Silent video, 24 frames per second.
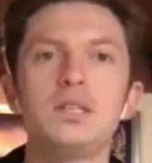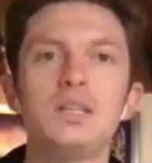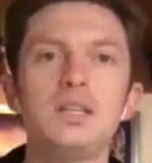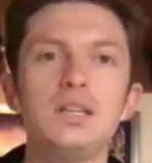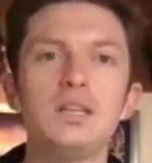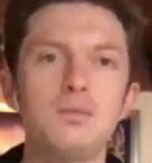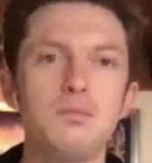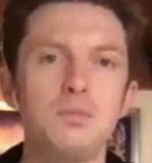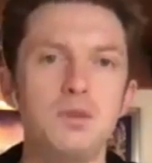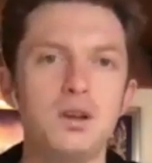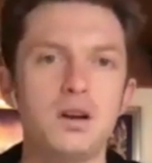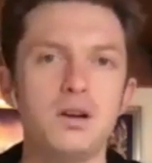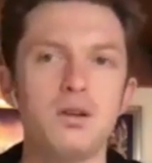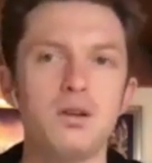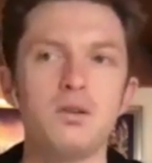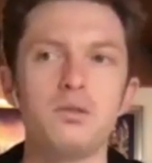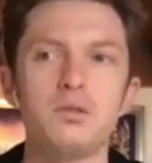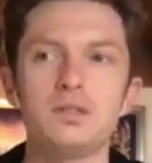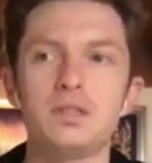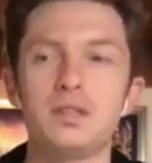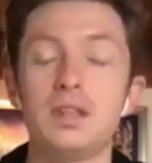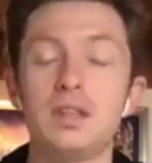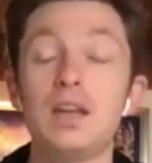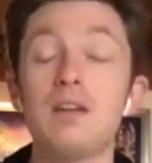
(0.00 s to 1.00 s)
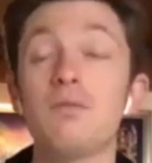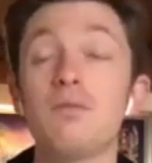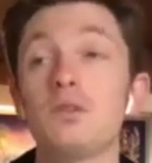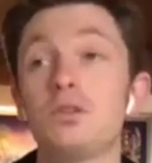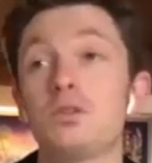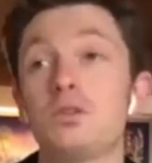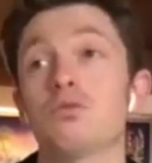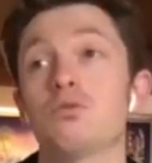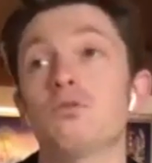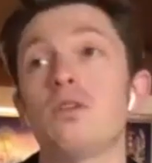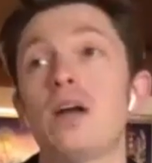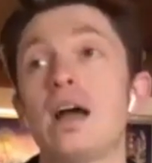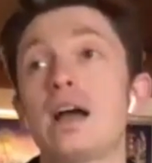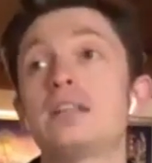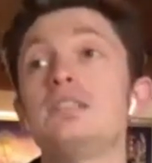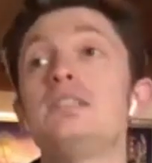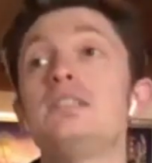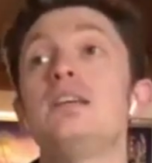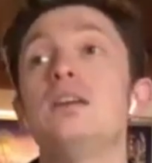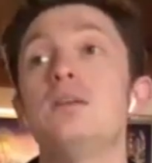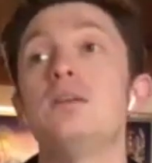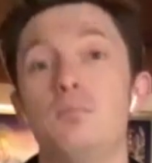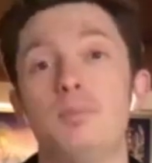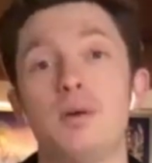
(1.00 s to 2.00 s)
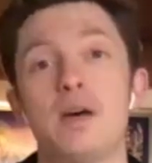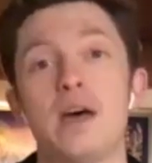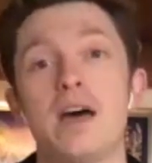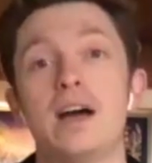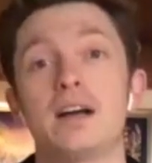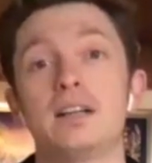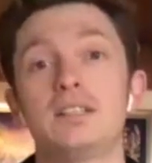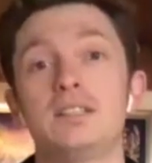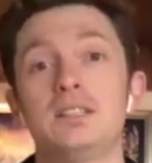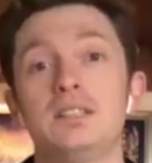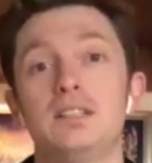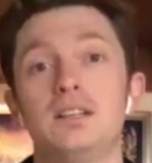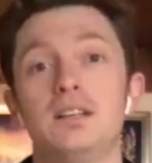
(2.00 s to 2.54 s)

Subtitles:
team knows they have a direct impact